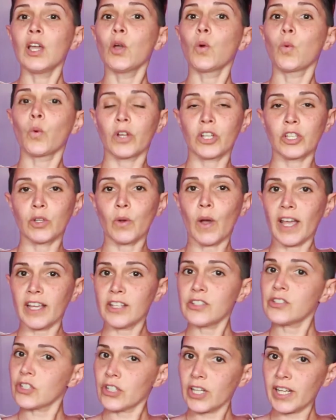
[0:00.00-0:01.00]
where you
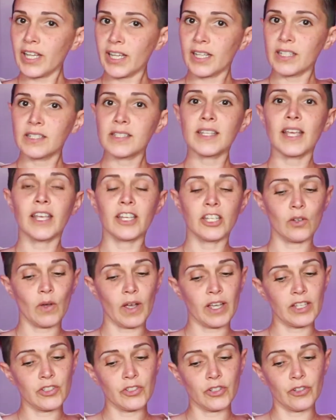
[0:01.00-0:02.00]
ice your hands and you
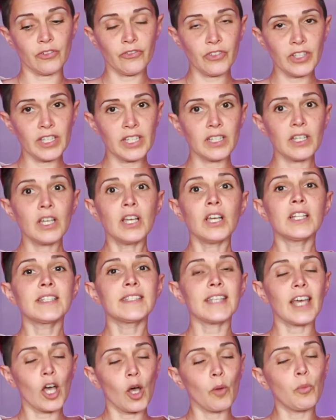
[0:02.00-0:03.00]
ice your feet
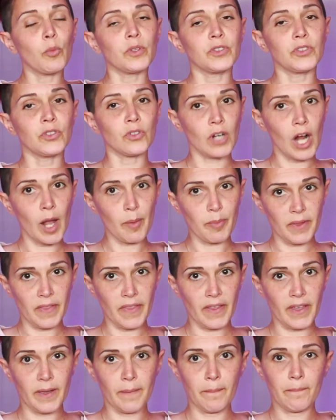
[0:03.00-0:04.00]
to help with
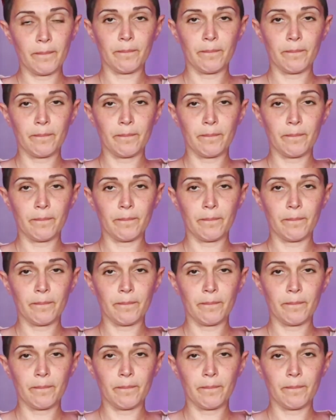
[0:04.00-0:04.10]
neuropathy.